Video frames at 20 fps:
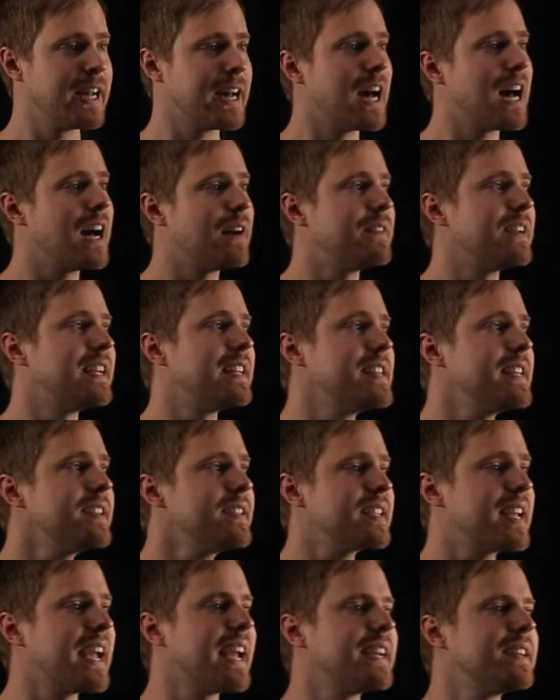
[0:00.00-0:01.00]
And in
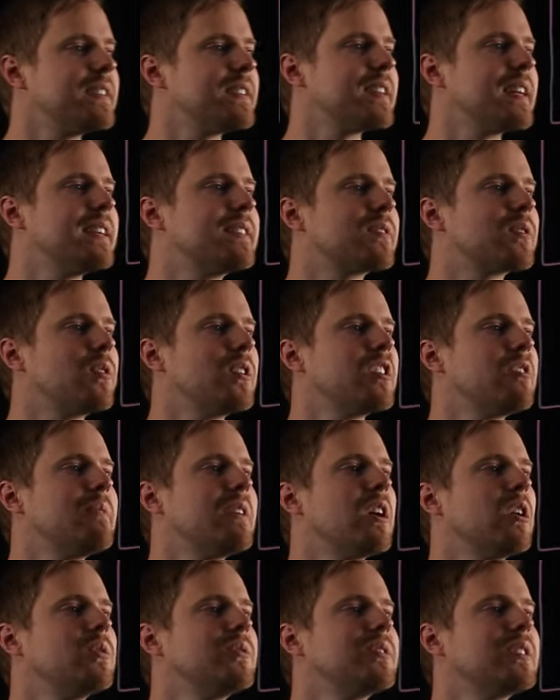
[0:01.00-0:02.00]
this case, it's going to
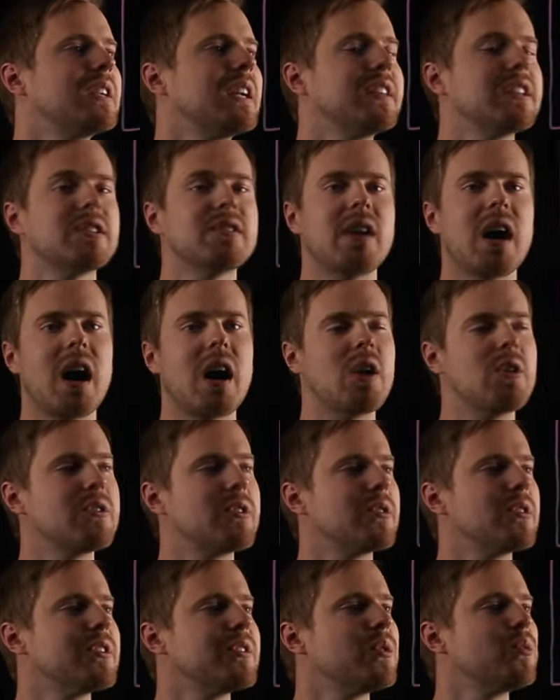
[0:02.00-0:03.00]
be hosted on the cloud
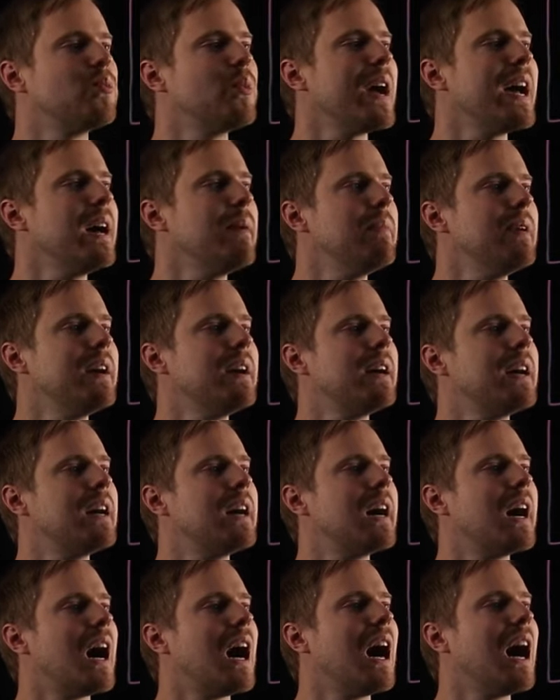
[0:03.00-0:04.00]
or in the web
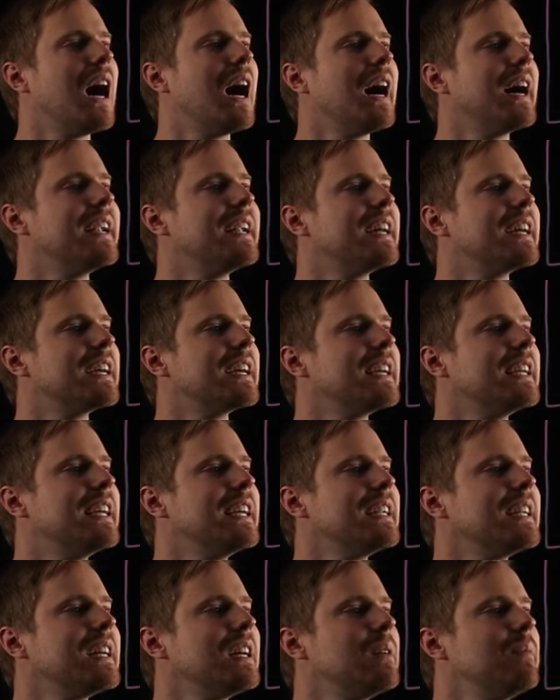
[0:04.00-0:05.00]
on
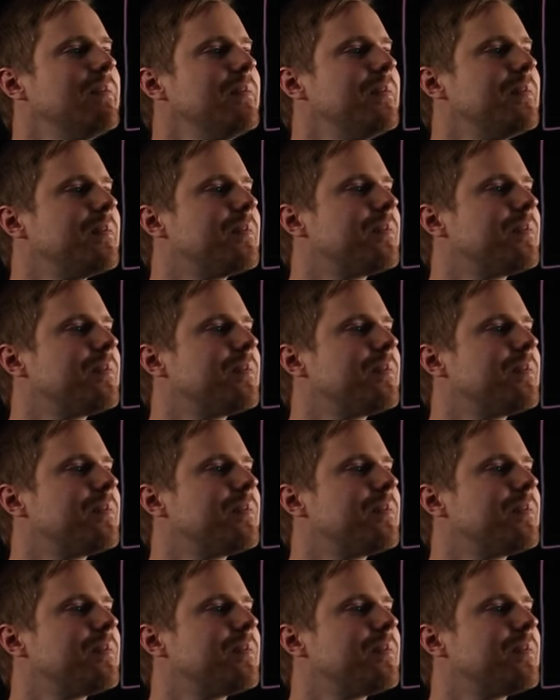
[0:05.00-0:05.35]
GitHub